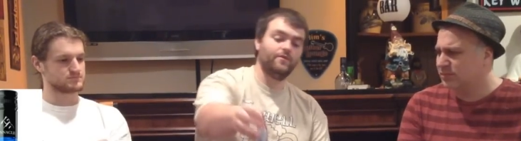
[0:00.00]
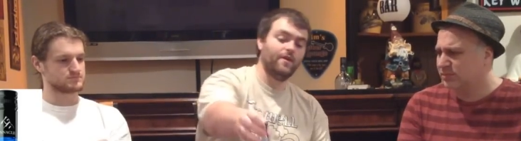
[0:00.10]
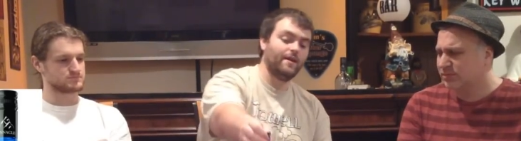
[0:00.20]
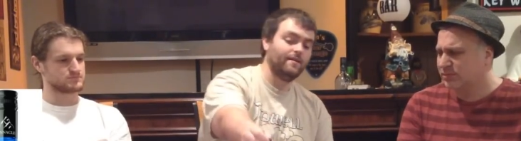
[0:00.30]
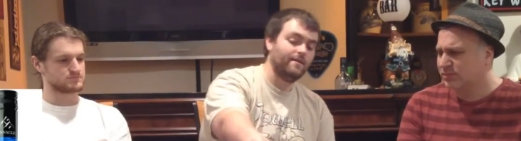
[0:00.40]

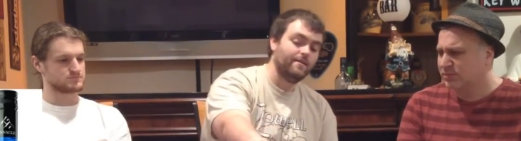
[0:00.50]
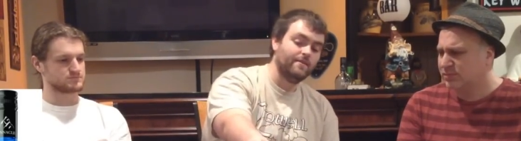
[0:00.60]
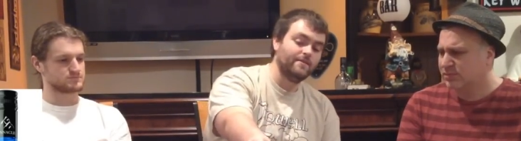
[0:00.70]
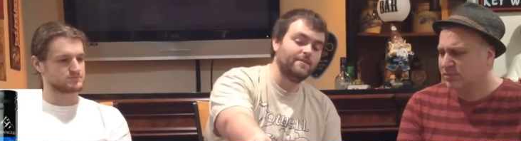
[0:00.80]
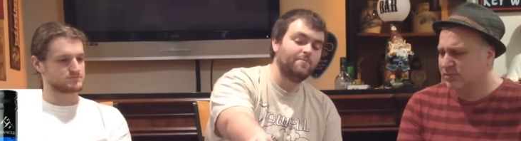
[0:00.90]
Speaker 1: correct.
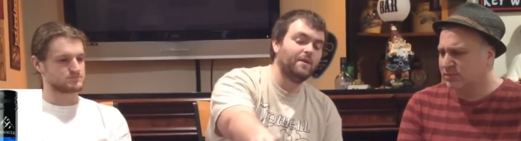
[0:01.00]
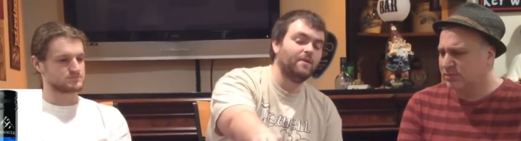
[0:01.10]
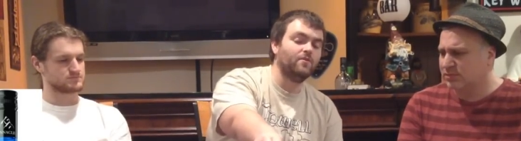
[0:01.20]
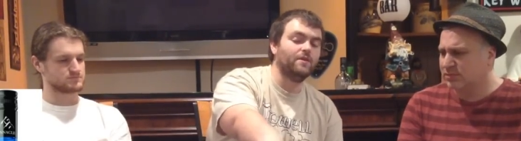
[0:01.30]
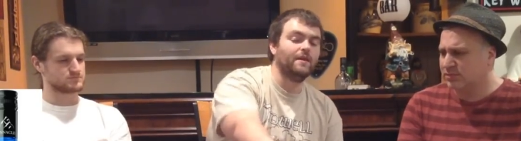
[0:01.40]
This is the
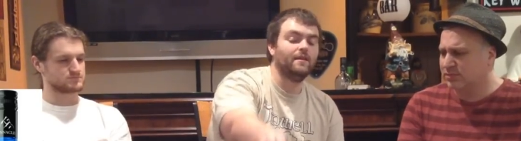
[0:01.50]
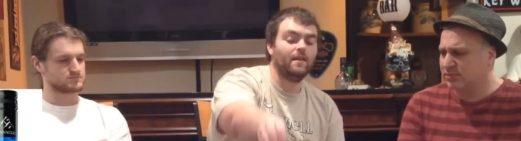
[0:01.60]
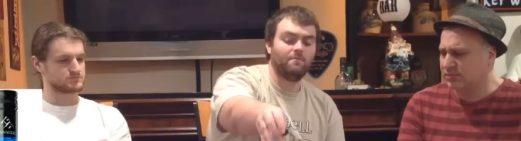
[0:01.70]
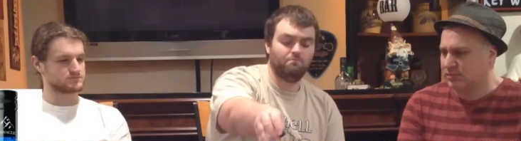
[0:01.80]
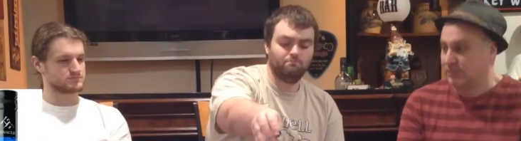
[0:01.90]
pinnacle.
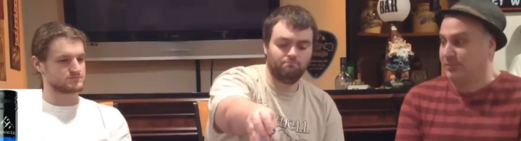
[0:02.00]
Key lime.